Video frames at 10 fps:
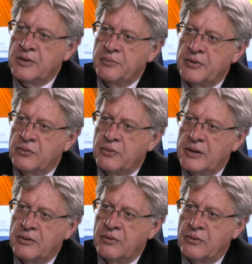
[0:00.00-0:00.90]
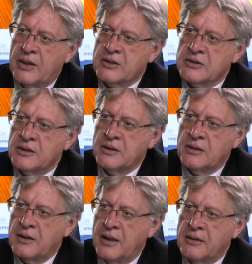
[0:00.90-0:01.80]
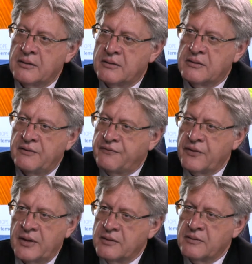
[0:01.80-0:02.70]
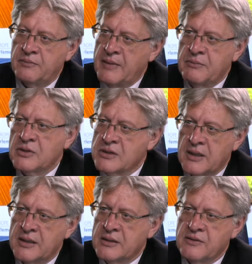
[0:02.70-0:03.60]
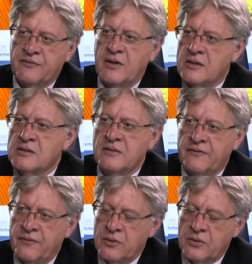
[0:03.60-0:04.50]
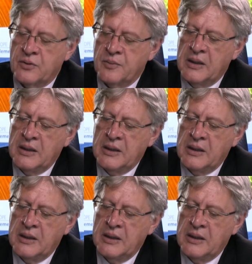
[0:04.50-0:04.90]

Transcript: and between Russian and different member states of Council of Europe.